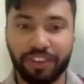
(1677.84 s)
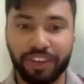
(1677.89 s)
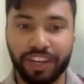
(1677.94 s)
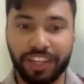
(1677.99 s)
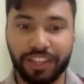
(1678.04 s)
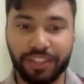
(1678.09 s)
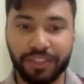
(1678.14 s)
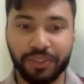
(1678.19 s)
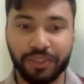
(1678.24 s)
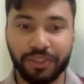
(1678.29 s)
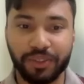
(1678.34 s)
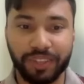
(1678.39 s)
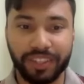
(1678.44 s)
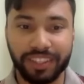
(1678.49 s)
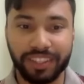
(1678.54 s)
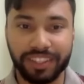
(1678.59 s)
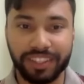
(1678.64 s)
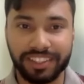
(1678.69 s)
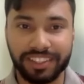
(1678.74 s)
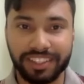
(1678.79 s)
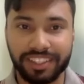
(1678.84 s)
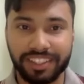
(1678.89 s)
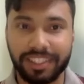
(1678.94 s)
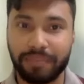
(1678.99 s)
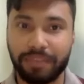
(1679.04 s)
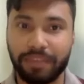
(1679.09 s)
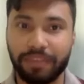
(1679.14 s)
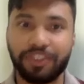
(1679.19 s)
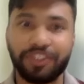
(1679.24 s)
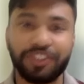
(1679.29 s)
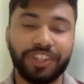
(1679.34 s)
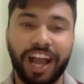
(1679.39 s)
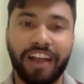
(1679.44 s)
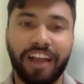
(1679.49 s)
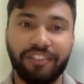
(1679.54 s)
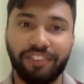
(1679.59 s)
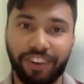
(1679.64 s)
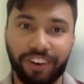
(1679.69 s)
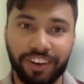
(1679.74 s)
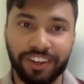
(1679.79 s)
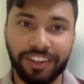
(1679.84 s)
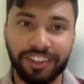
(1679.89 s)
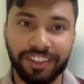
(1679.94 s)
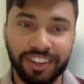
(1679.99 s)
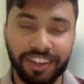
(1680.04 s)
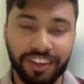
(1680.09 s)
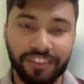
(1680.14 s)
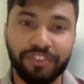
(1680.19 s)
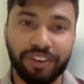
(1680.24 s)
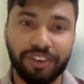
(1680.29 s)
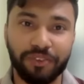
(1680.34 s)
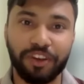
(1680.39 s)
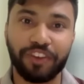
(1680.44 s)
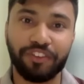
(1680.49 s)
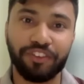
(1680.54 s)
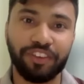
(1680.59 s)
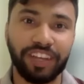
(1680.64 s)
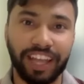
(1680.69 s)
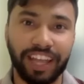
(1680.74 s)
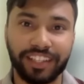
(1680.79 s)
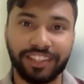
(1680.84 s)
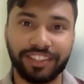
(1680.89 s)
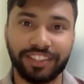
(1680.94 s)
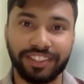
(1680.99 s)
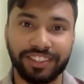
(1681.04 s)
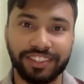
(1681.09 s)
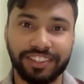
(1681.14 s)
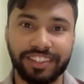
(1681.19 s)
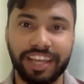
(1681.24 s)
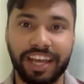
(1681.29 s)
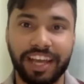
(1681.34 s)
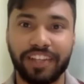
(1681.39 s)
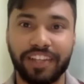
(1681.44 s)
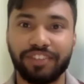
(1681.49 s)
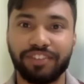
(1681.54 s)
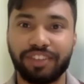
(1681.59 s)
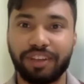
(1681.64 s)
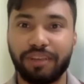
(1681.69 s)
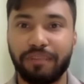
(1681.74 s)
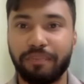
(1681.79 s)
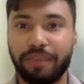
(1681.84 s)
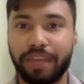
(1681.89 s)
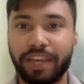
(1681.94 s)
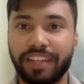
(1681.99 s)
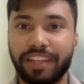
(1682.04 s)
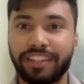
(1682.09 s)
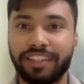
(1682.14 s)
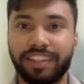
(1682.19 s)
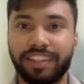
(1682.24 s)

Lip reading: I let you go is something which I've heard from one of your lectures, that you've compared the